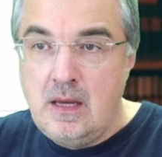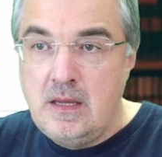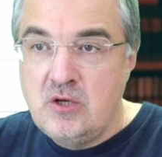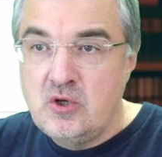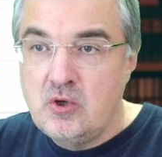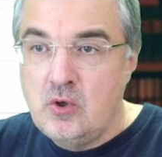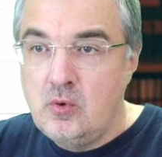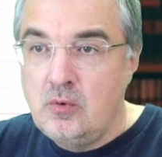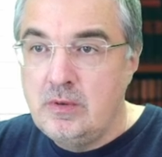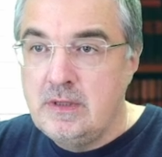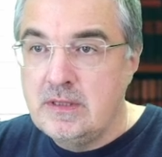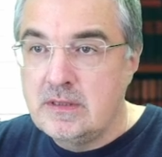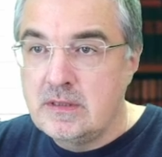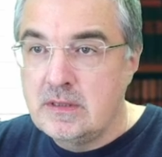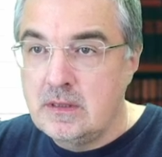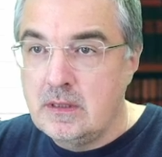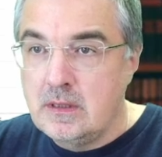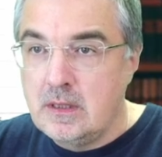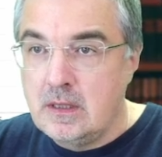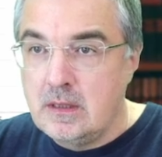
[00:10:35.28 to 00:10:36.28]
show this,
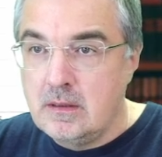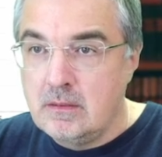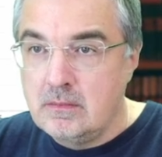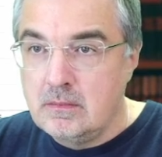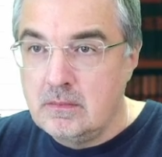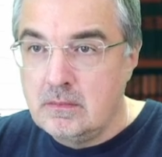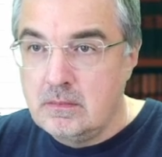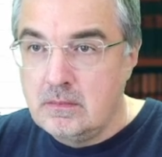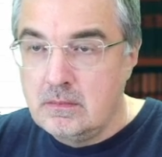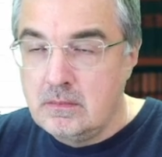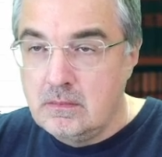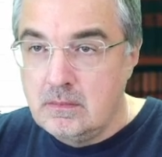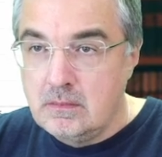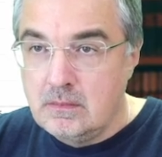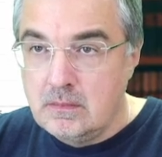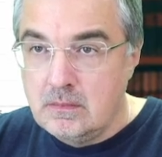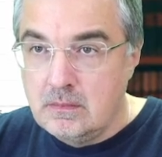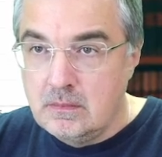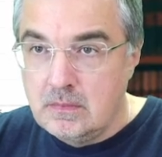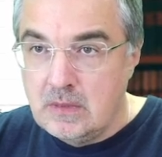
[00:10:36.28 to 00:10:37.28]
so
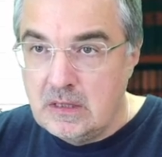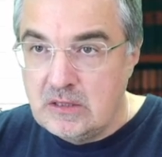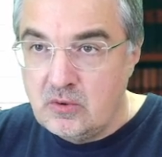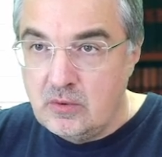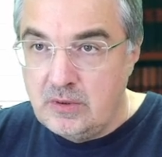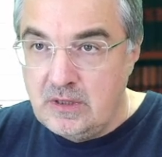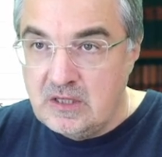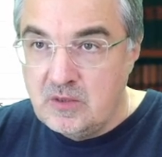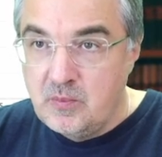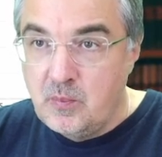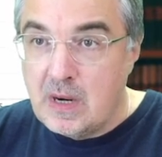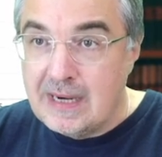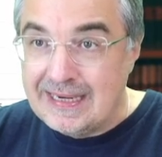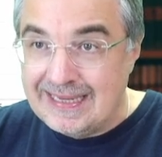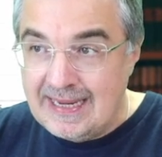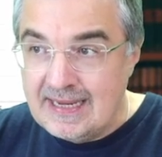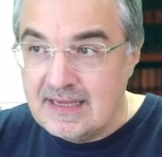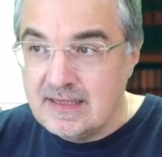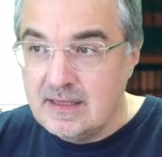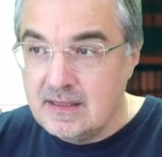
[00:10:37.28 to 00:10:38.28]
this
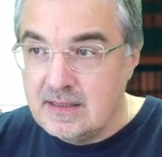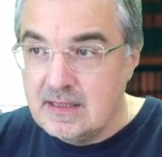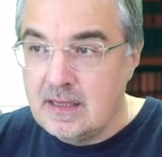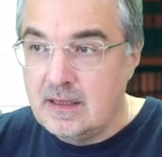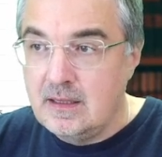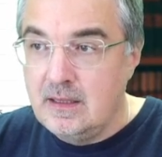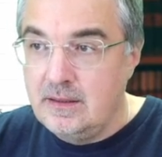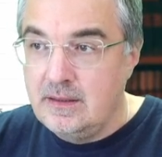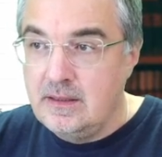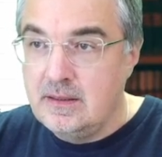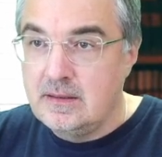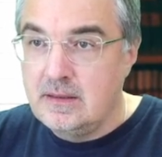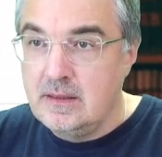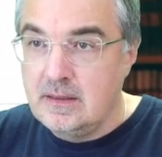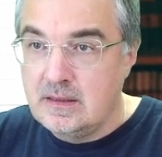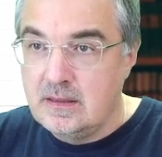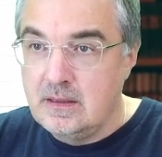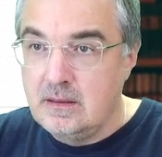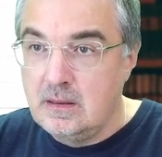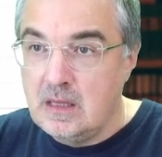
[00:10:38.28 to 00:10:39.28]
part has exactly
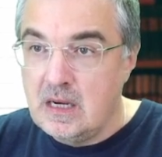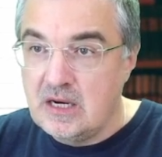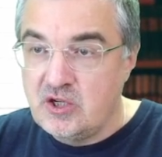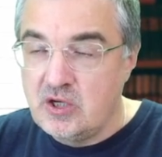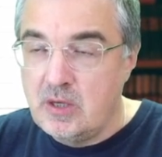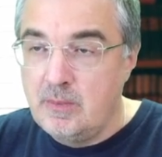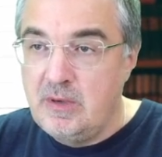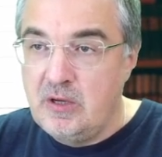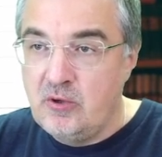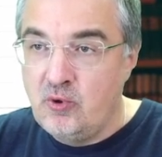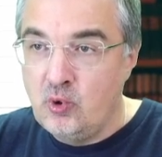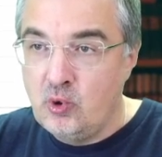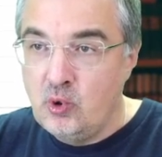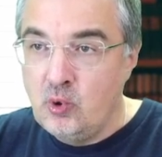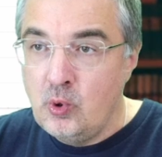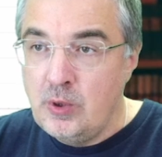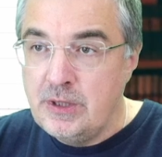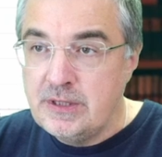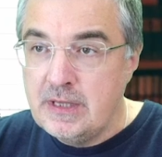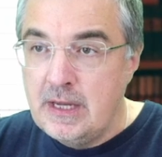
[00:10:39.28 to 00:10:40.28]
this large
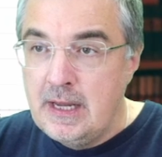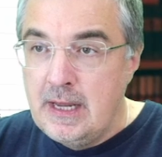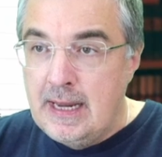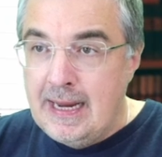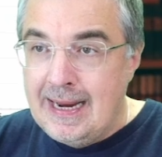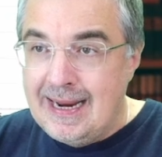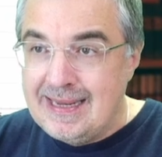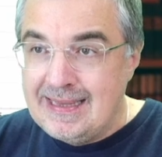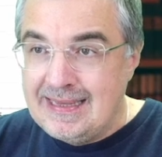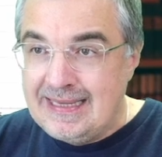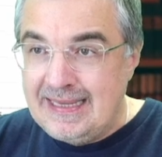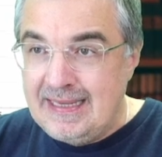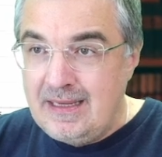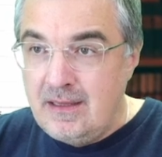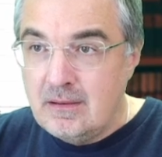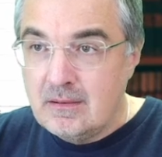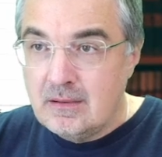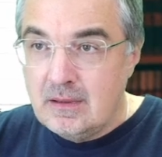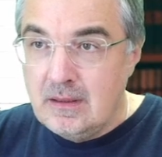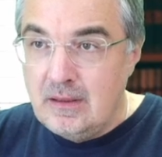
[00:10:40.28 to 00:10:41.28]
amplitude noise, and
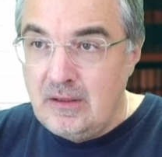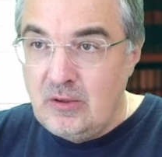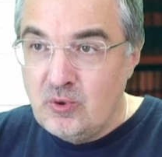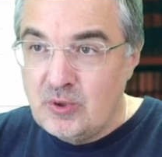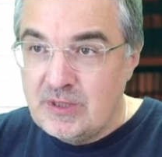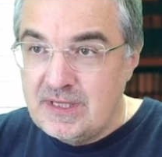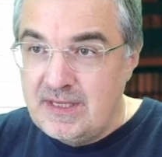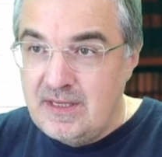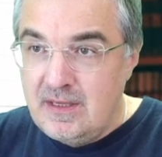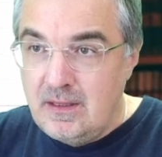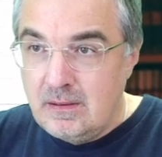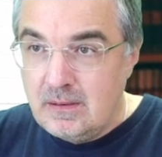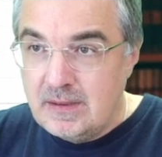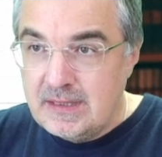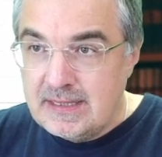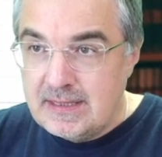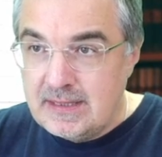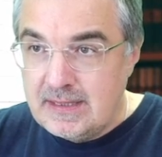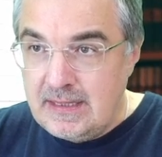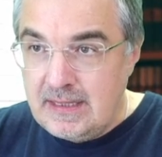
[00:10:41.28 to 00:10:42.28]
here you still
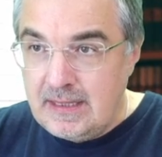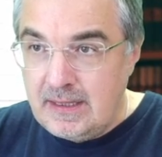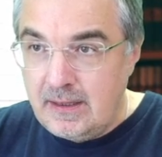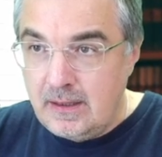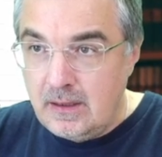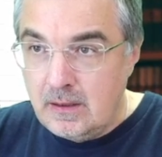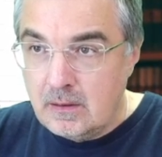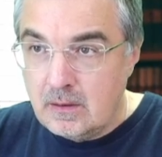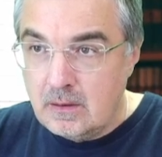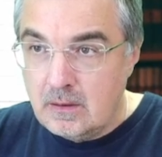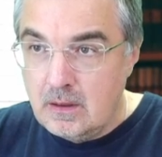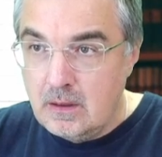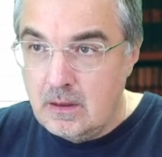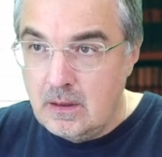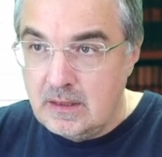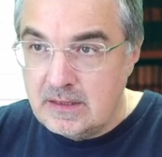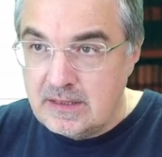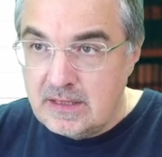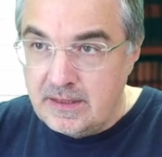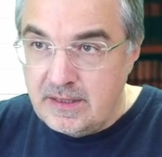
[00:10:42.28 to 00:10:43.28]
see here,
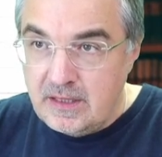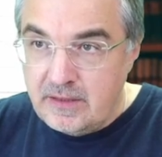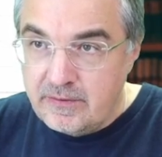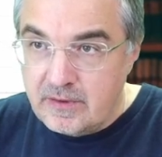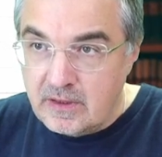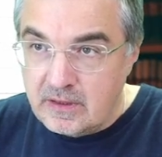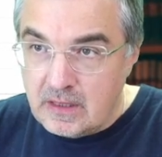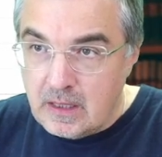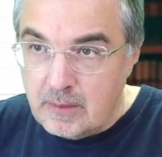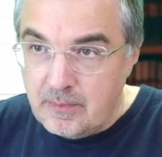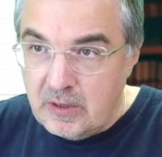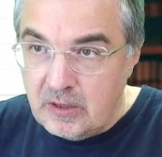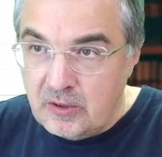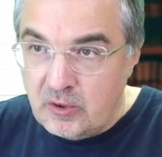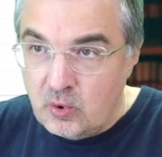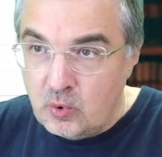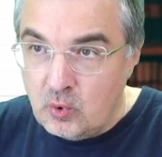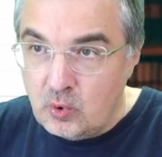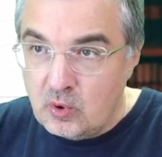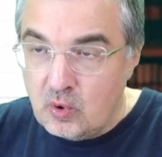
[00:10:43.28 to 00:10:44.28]
let's say, different
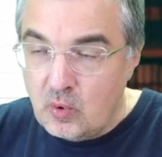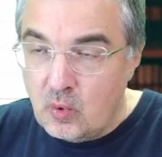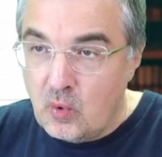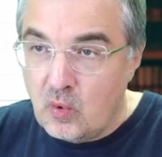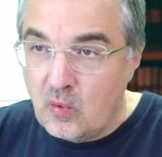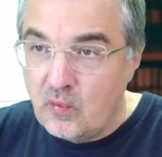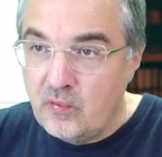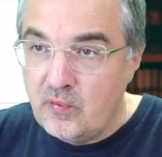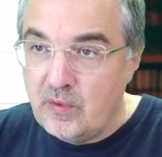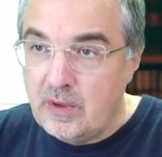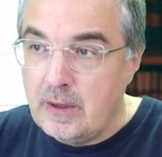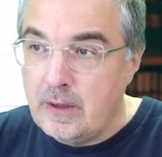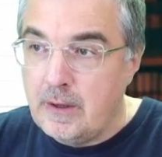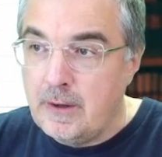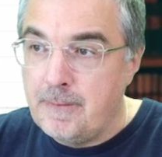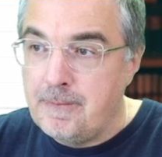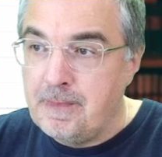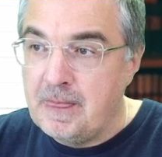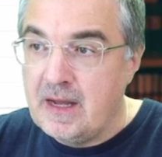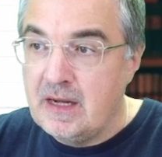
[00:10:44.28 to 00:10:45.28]
amplitude of
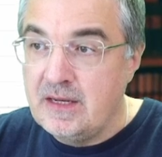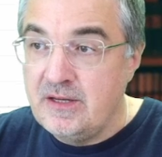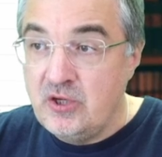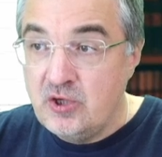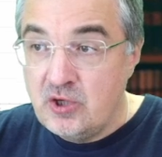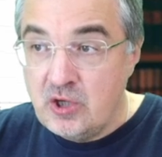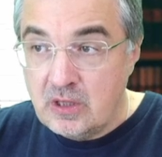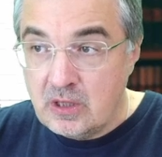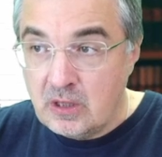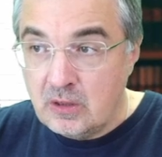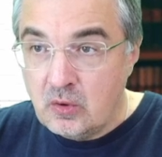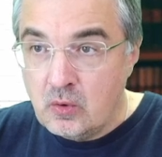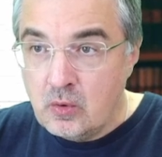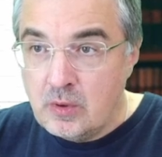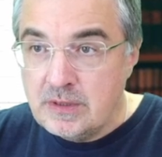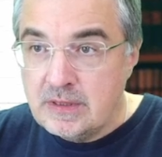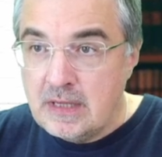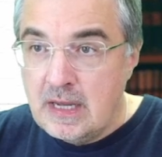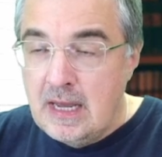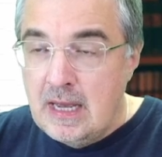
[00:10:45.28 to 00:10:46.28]
digital
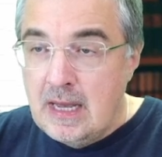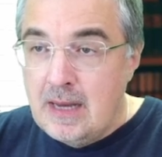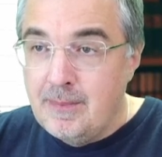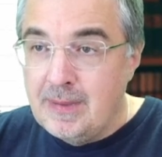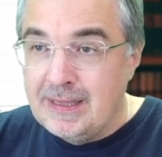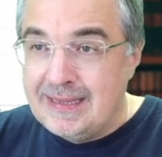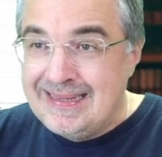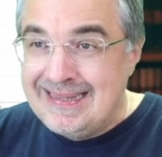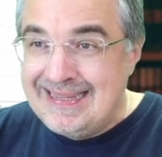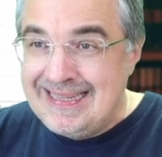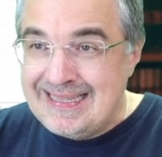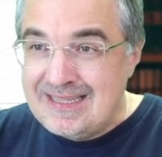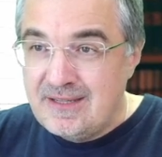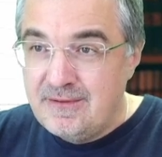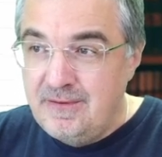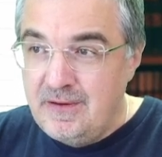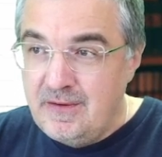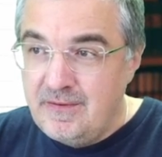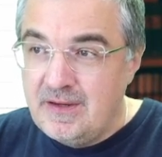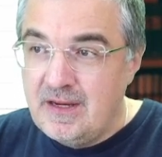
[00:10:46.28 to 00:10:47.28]
noise, but
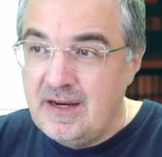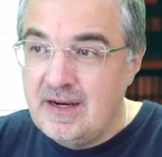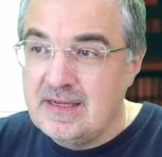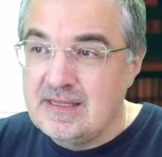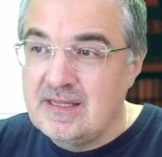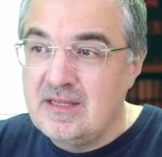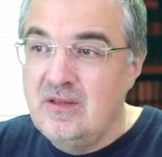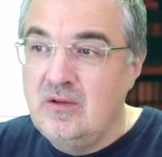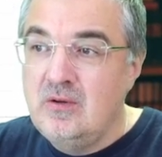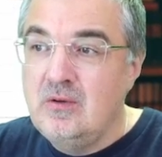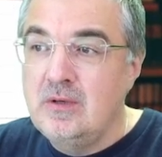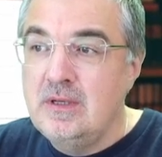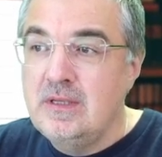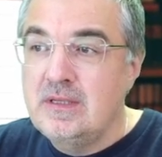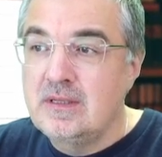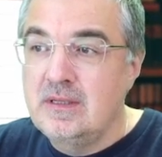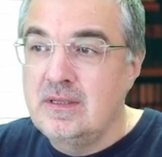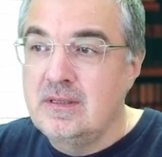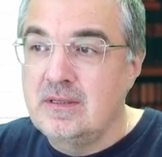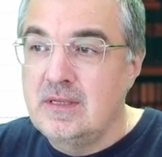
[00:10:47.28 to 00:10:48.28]
this 50 Hz
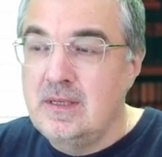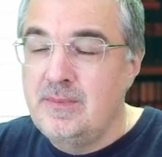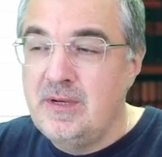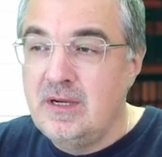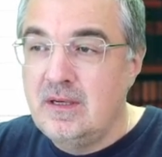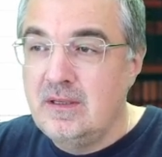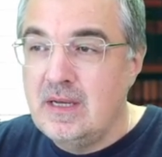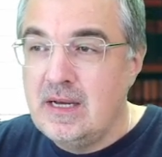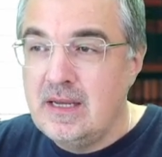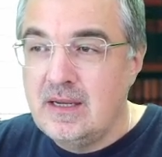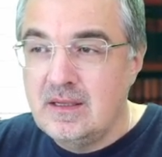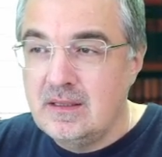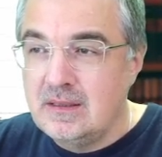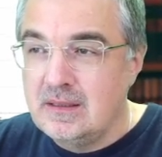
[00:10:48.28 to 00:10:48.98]
noise is something like